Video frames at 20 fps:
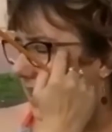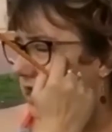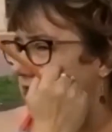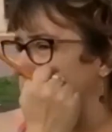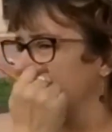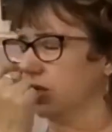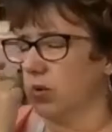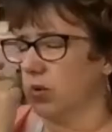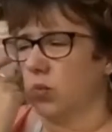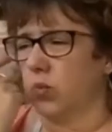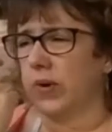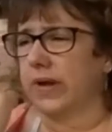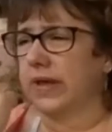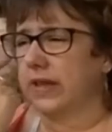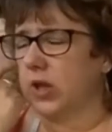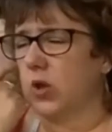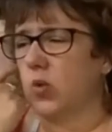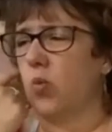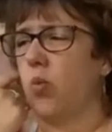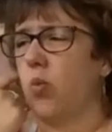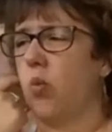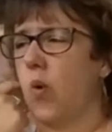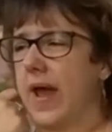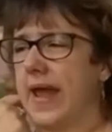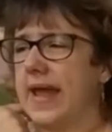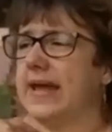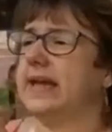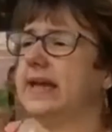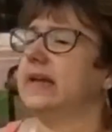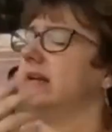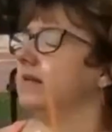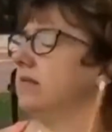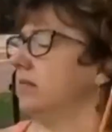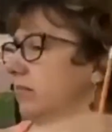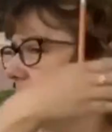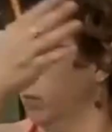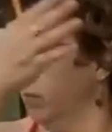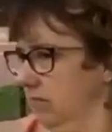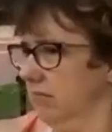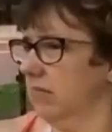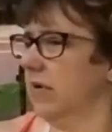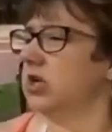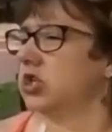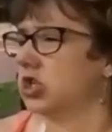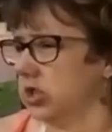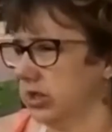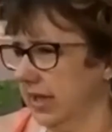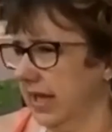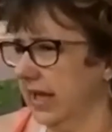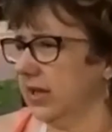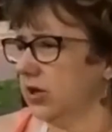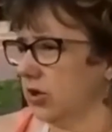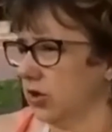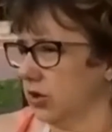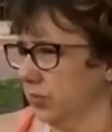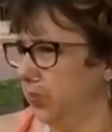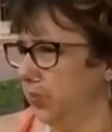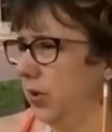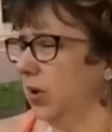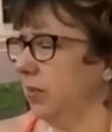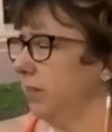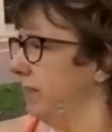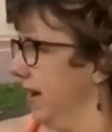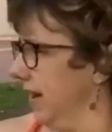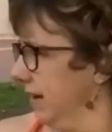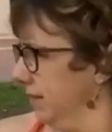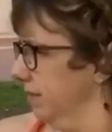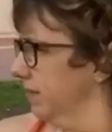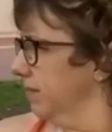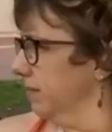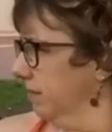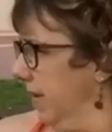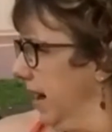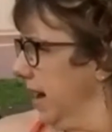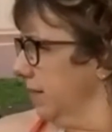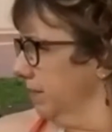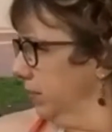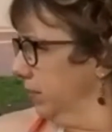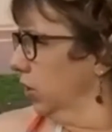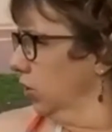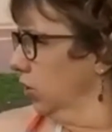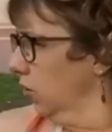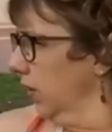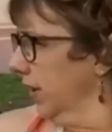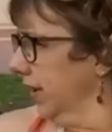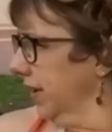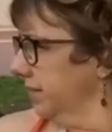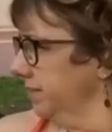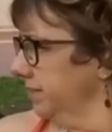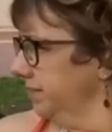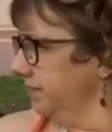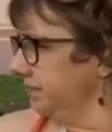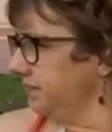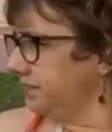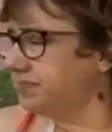actually really waited much later to put my blue in.